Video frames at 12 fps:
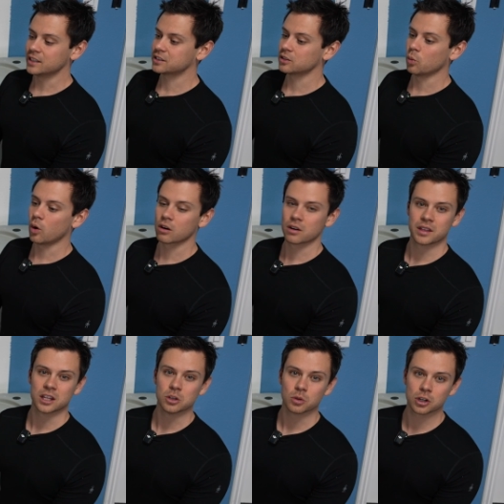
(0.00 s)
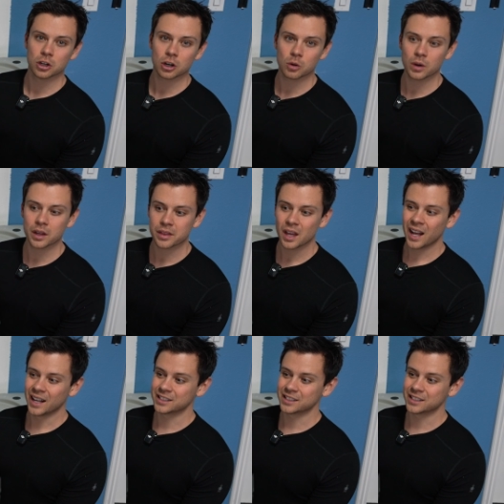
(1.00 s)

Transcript: it's the water that you cook with,